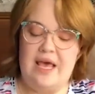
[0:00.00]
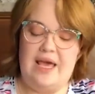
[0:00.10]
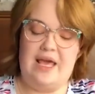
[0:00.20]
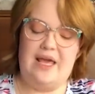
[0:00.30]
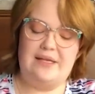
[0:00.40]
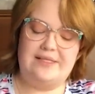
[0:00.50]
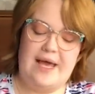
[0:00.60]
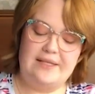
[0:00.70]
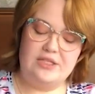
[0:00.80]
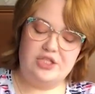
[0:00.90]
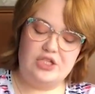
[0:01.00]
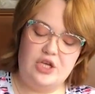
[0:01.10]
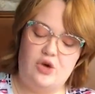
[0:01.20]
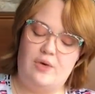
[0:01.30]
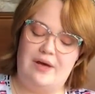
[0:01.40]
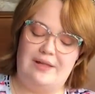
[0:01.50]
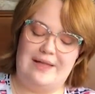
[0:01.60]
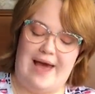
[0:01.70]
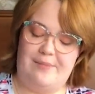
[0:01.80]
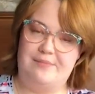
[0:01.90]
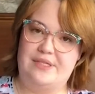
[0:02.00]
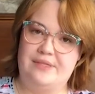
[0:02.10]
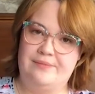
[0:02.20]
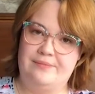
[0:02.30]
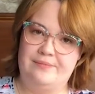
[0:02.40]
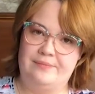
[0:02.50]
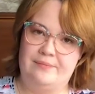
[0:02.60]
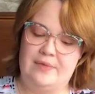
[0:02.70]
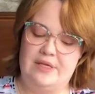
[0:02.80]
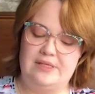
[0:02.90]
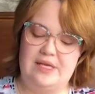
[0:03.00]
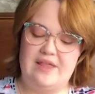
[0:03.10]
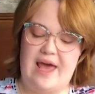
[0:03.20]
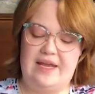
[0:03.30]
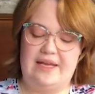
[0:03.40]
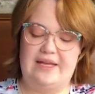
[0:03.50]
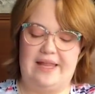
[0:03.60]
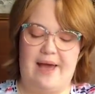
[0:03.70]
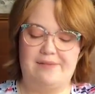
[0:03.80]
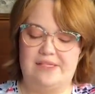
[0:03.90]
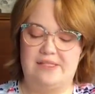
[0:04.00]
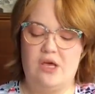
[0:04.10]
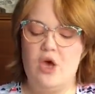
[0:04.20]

it tends to collapse. You see that? It collapses.